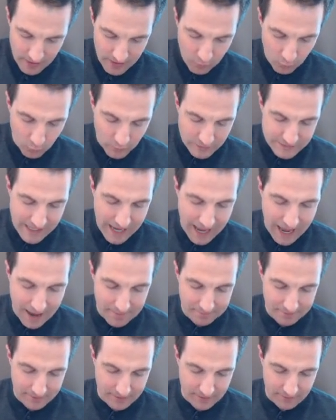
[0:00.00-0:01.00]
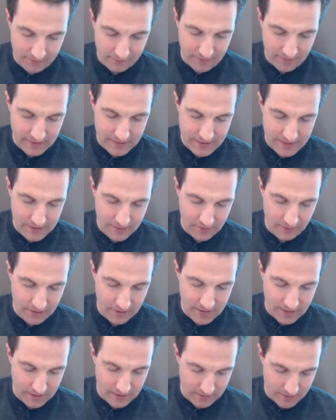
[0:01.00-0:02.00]
And what's happening right here
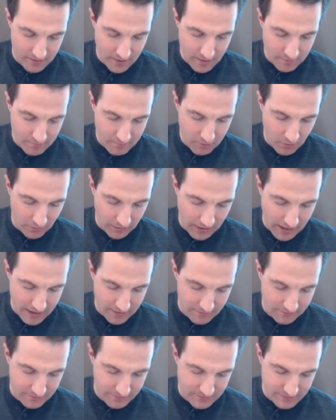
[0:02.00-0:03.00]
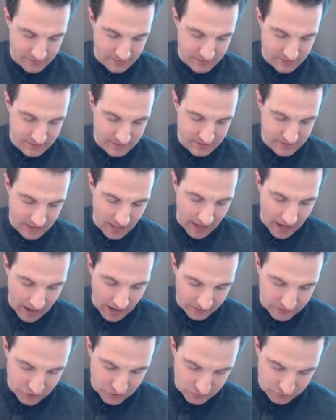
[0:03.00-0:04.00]
in part A of this is
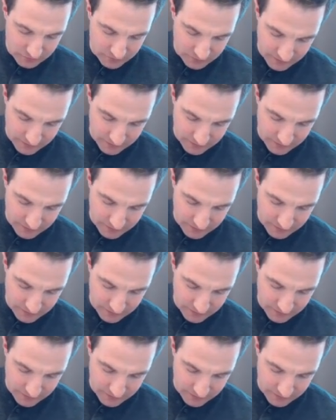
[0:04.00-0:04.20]
oxygen